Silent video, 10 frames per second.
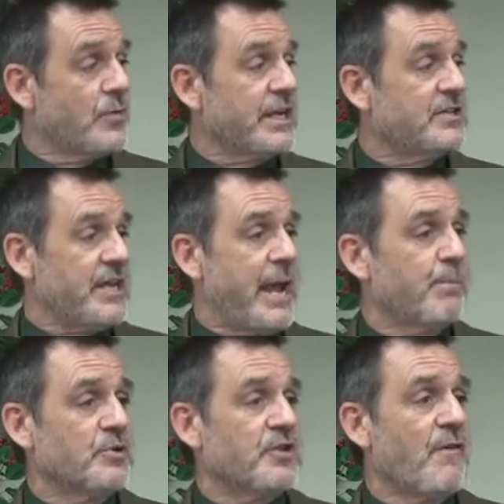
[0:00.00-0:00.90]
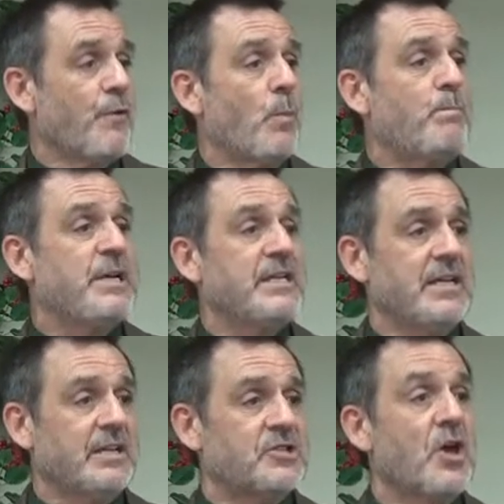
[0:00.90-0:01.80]
examples of
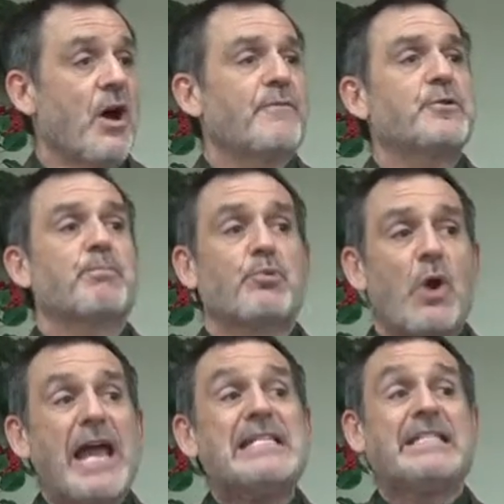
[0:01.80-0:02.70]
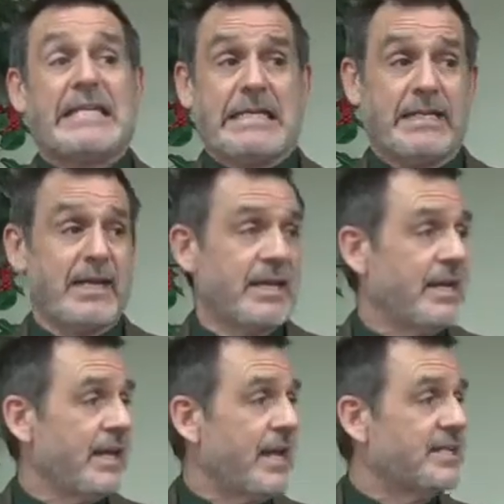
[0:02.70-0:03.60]
obedience, of surprising
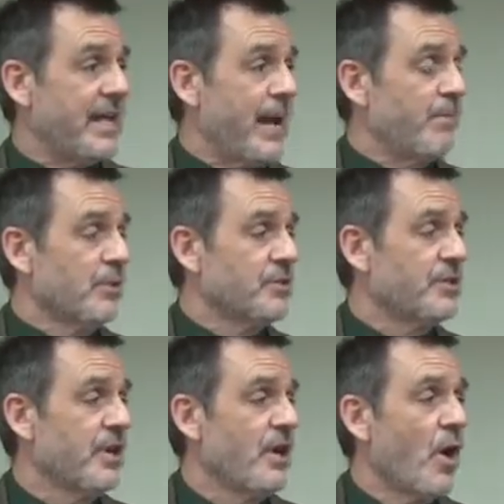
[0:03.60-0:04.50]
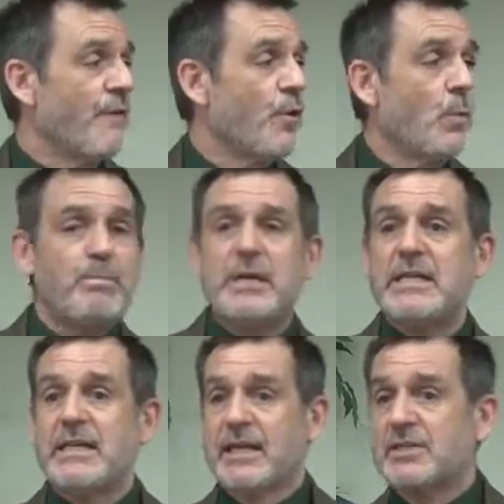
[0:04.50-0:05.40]
examples of
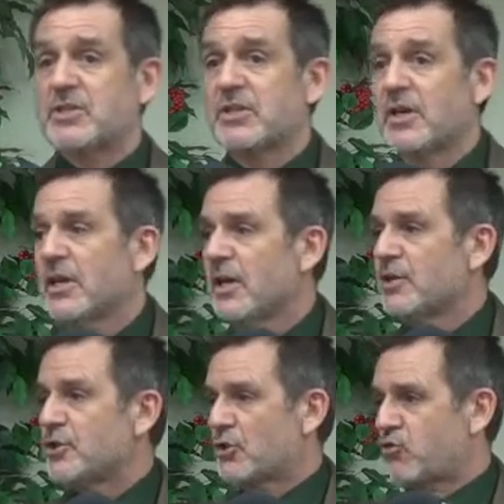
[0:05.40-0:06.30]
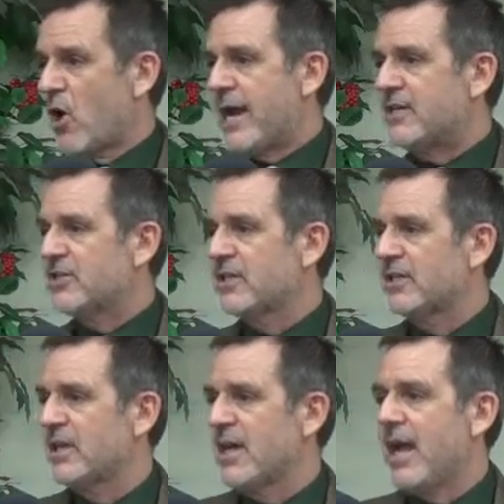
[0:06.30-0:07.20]
obedience to Christ
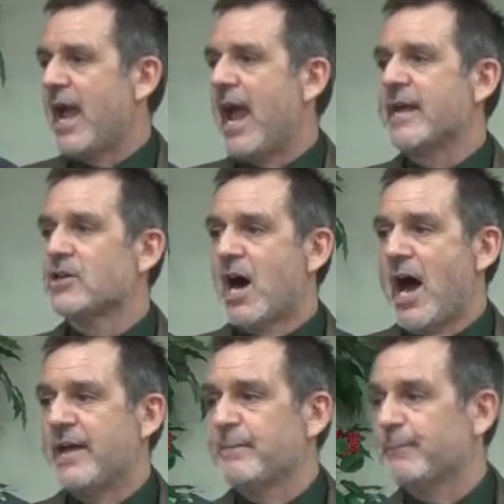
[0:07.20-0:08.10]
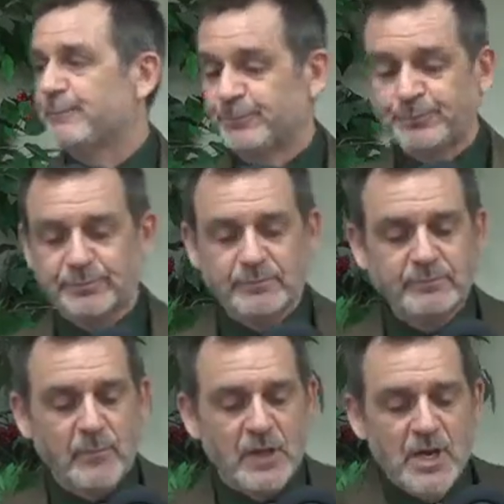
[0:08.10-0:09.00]
and God.
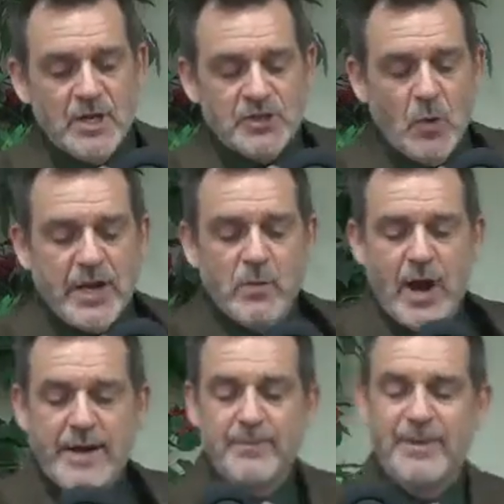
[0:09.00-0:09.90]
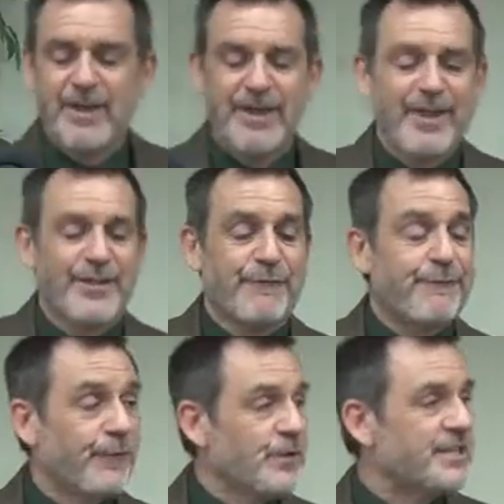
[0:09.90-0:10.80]
So, anyway, the
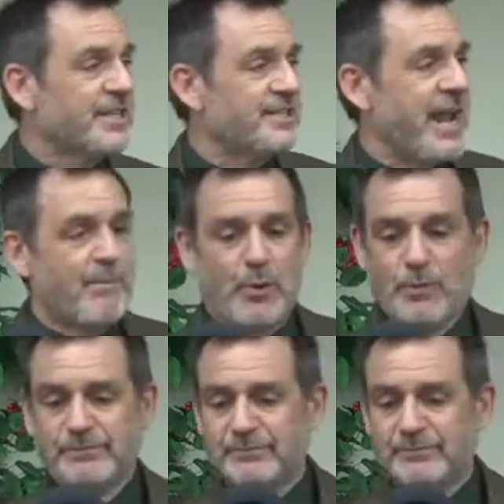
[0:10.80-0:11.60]
first example,